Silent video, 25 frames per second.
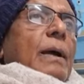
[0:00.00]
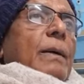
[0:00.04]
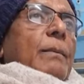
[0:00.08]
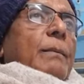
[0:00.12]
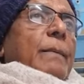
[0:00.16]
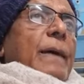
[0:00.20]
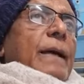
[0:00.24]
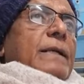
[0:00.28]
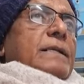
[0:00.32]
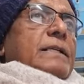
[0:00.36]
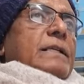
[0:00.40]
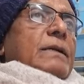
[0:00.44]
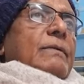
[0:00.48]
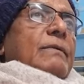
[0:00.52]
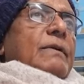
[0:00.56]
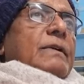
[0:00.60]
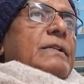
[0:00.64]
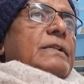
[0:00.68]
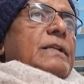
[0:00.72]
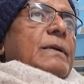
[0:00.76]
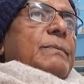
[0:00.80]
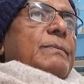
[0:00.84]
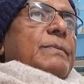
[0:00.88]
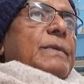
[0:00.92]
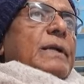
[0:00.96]
passive
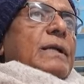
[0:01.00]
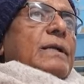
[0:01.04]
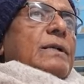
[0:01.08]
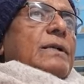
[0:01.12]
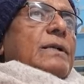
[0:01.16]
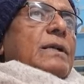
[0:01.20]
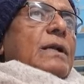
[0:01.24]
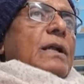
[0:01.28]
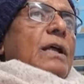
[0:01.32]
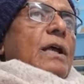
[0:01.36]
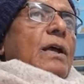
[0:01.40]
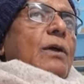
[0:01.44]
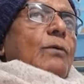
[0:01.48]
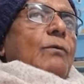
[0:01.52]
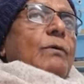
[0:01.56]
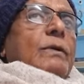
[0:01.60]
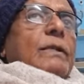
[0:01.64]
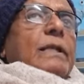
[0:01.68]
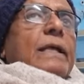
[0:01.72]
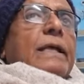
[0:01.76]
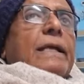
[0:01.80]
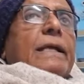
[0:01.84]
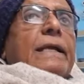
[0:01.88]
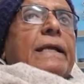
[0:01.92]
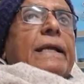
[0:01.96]
acceptance
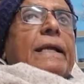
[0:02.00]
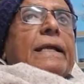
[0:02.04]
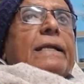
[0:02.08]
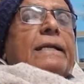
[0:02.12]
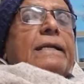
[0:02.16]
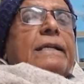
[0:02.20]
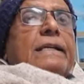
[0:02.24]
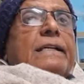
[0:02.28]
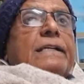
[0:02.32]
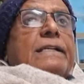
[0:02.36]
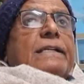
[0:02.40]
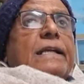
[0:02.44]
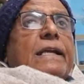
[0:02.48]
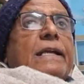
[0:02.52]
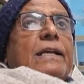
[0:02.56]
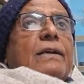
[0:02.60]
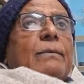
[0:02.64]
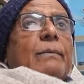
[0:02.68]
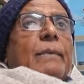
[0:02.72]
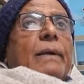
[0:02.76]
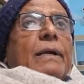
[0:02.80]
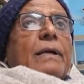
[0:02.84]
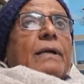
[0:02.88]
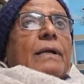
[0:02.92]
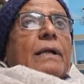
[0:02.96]
with a hidden
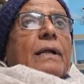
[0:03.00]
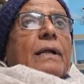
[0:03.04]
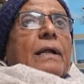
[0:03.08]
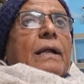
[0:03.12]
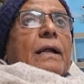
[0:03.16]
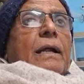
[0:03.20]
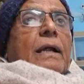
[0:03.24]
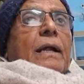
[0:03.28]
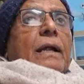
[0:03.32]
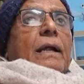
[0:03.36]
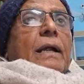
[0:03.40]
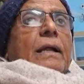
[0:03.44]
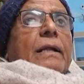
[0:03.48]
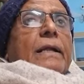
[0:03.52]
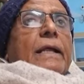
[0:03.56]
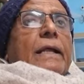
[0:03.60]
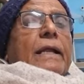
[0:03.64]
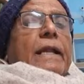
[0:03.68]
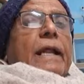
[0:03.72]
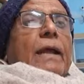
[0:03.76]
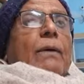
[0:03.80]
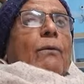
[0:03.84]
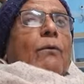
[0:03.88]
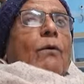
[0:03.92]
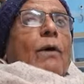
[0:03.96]
resentment.
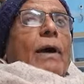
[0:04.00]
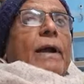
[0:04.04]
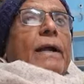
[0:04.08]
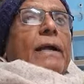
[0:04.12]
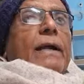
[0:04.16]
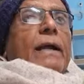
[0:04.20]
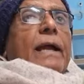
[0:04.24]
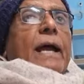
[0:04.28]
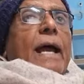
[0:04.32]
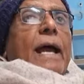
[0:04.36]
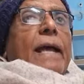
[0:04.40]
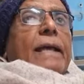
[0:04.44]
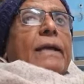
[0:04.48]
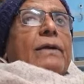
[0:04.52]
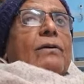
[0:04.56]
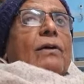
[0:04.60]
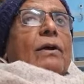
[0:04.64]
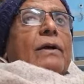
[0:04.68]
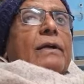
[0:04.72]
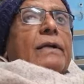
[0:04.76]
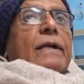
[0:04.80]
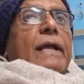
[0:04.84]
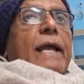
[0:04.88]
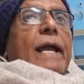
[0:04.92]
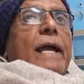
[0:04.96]
Then avoid eye
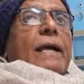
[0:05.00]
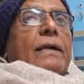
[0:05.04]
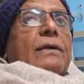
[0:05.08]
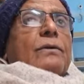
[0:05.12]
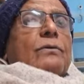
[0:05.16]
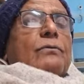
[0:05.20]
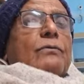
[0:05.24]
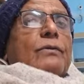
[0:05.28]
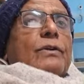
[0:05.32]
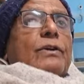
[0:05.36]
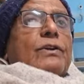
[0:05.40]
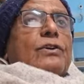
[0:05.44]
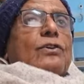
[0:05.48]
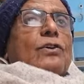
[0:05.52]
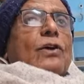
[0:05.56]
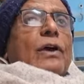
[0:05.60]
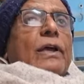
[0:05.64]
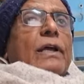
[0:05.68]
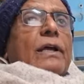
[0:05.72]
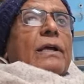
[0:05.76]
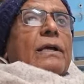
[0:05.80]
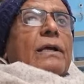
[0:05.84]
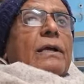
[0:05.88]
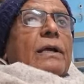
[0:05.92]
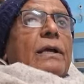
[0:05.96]
contact,
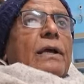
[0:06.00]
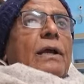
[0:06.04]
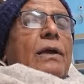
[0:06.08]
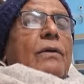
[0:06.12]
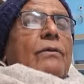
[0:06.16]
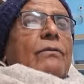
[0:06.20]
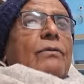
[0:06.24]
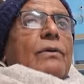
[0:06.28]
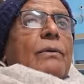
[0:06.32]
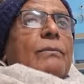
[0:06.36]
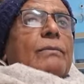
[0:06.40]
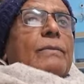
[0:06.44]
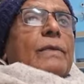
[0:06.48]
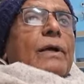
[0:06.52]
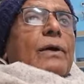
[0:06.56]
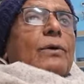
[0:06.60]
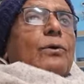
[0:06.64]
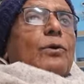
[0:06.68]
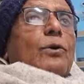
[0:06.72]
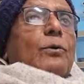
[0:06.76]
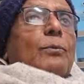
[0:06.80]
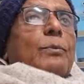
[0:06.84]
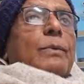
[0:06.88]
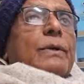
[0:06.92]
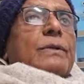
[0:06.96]
withdrawing from the
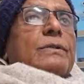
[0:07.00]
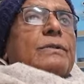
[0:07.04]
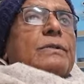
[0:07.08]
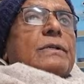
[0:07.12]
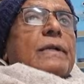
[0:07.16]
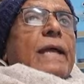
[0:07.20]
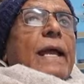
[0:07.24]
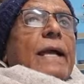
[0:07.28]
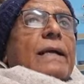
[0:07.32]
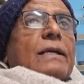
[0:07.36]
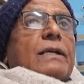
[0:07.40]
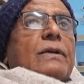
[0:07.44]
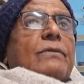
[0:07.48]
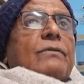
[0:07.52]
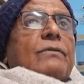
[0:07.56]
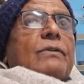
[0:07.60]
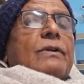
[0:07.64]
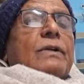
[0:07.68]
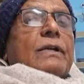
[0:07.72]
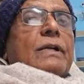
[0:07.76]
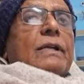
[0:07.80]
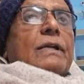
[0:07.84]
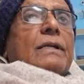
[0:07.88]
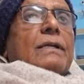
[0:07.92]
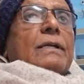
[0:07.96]
group
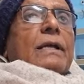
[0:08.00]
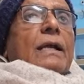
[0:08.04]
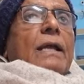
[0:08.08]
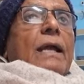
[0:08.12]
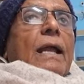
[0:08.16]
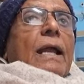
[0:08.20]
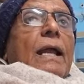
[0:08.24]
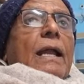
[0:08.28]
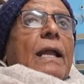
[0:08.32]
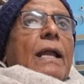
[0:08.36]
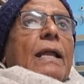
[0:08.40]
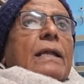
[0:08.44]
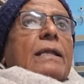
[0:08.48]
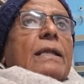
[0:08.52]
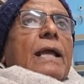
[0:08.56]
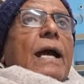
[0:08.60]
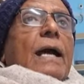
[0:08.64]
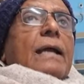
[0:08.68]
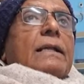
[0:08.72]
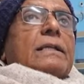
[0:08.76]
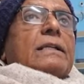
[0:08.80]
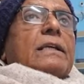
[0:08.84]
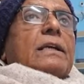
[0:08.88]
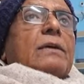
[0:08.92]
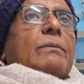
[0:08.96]
activities,
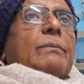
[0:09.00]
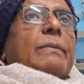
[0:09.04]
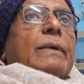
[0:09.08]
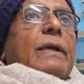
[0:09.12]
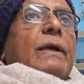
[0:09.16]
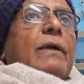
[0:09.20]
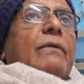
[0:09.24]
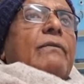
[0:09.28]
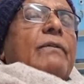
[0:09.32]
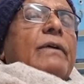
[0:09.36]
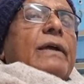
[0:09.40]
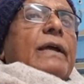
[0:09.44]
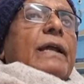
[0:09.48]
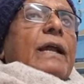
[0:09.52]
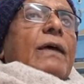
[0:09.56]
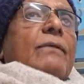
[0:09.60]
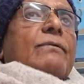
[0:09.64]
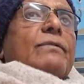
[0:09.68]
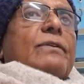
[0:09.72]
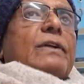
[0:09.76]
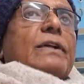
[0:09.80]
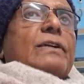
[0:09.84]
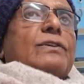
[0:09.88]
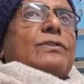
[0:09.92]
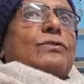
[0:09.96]
lethargic behavior
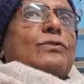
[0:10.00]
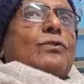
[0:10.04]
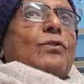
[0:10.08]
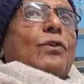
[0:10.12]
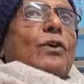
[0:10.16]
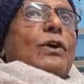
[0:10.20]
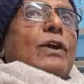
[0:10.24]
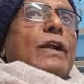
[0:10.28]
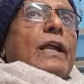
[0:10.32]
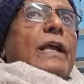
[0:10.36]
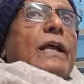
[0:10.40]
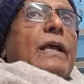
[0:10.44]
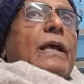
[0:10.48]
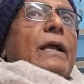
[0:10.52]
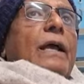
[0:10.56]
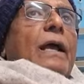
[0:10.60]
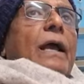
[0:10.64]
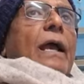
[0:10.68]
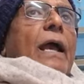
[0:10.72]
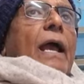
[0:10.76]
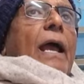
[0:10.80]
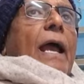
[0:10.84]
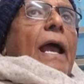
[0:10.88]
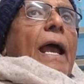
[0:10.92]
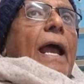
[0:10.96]
after scolding,
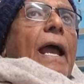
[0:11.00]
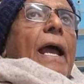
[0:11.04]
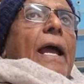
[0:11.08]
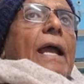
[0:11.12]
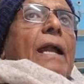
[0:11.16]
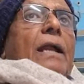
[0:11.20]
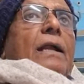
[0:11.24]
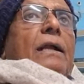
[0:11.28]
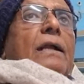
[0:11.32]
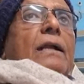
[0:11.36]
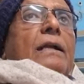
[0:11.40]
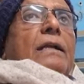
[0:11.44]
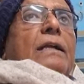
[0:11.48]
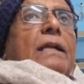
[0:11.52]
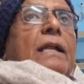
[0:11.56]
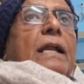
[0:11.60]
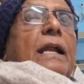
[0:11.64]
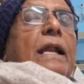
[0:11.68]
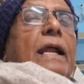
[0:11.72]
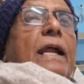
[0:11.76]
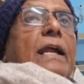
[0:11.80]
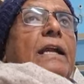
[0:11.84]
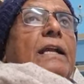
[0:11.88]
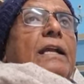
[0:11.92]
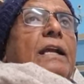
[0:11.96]
and
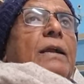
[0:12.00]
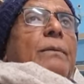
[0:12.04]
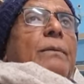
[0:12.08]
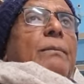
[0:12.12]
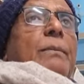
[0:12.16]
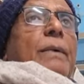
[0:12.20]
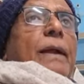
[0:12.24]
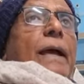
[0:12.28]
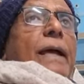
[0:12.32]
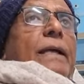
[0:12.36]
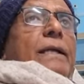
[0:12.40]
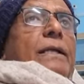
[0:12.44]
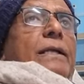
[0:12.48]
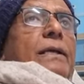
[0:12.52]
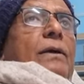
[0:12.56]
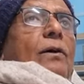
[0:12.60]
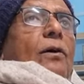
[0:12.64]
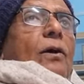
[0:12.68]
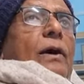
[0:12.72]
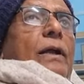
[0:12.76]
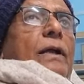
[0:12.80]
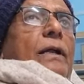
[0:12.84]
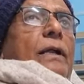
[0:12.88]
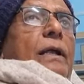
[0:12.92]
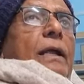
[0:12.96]
delayed reply
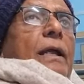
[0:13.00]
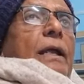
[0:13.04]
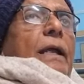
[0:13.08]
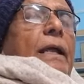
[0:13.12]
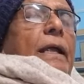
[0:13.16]
or